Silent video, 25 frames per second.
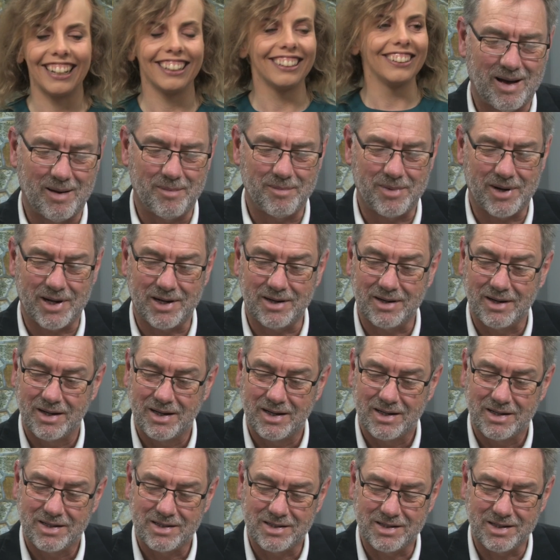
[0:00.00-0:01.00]
But
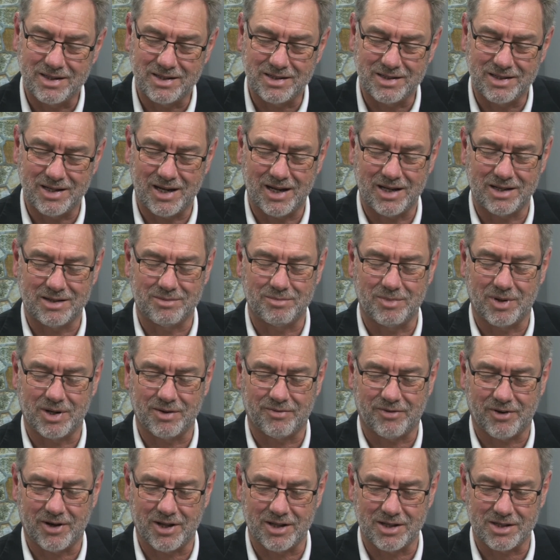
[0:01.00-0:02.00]
my
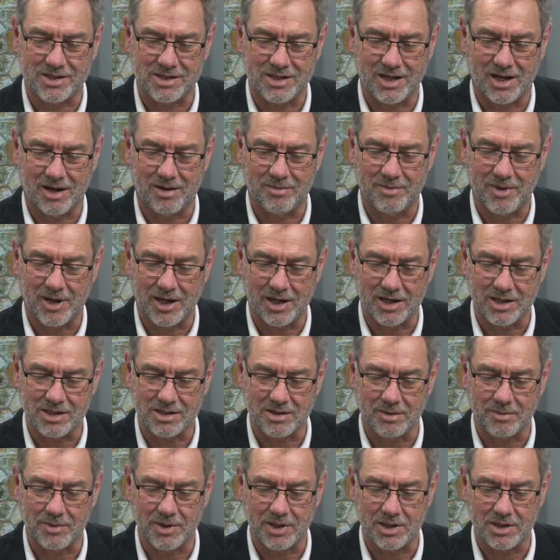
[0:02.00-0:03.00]
father started making
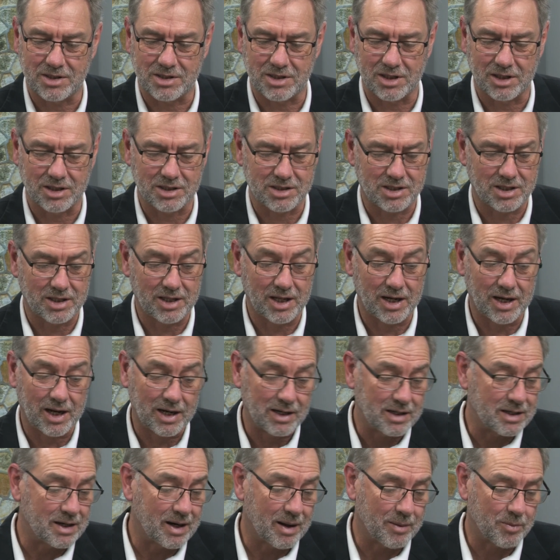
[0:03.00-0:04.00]
some of these things and then
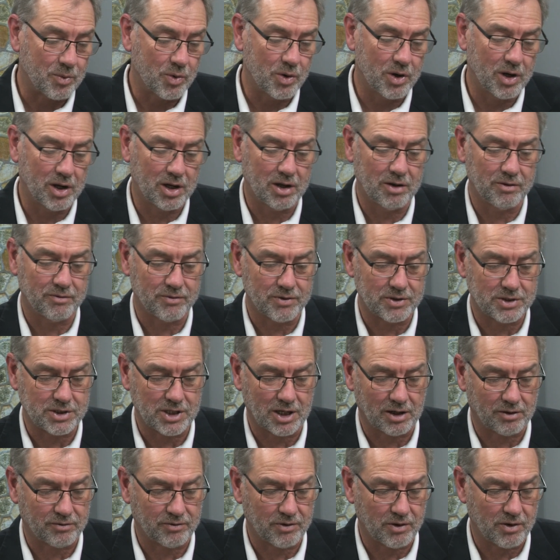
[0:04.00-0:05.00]
ended up working for
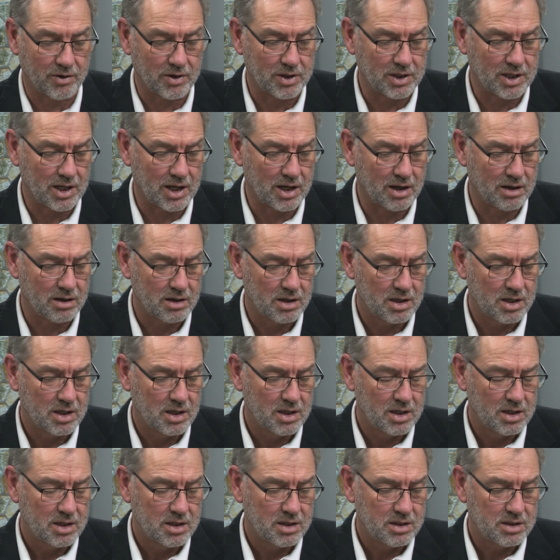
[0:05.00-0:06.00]
Jack Ferry. Now,
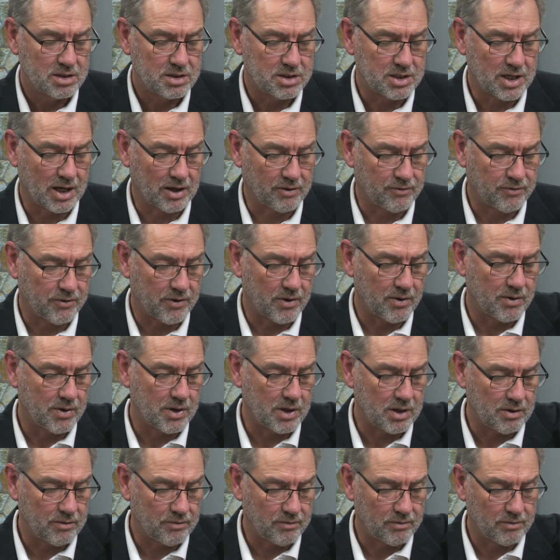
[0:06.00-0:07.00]
Jack
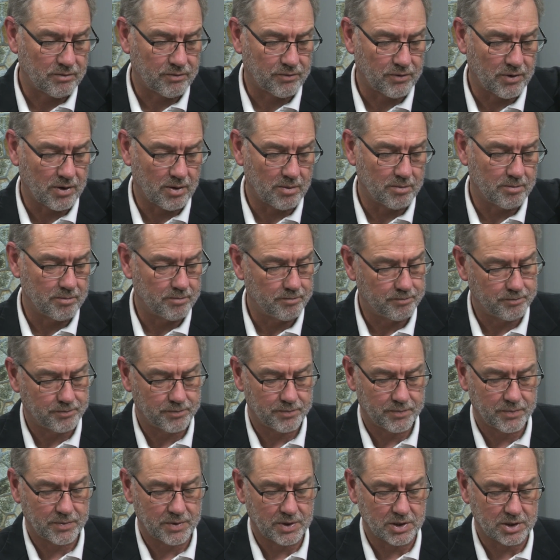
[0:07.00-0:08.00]
Ferry, from
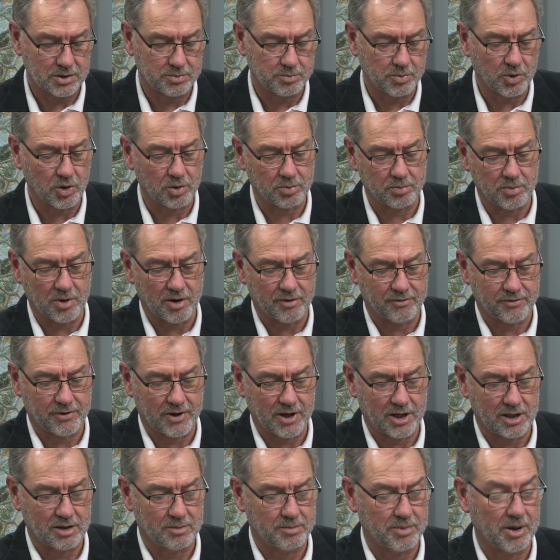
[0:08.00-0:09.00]
this book my
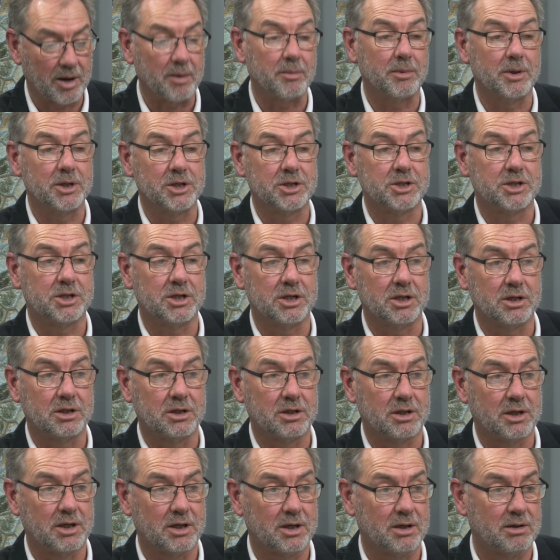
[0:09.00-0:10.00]
father published in
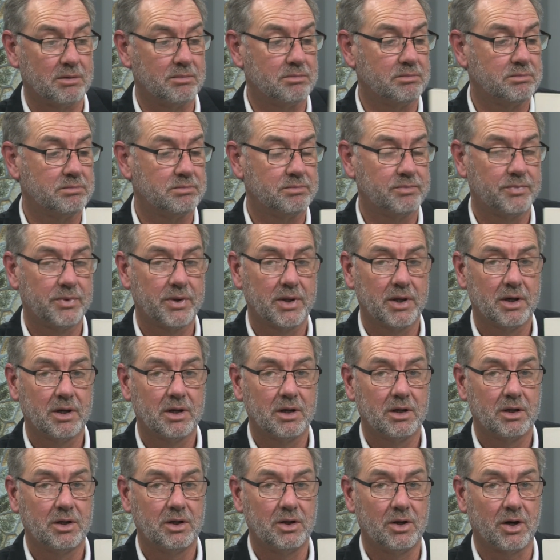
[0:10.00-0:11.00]

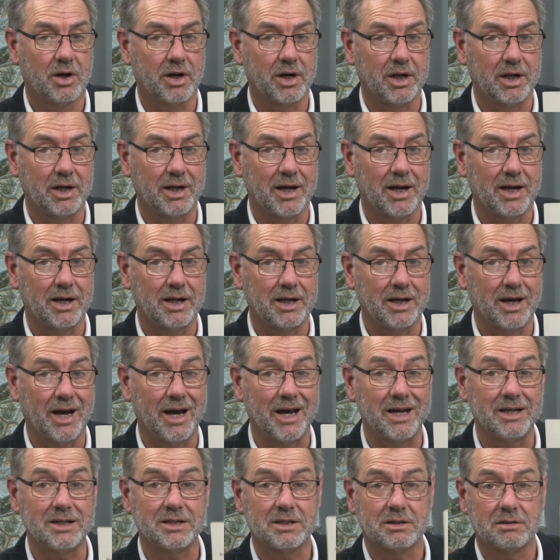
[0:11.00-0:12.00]

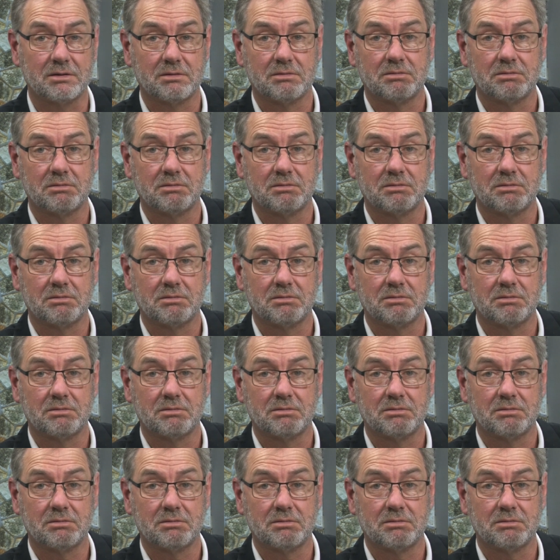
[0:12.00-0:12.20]
1988,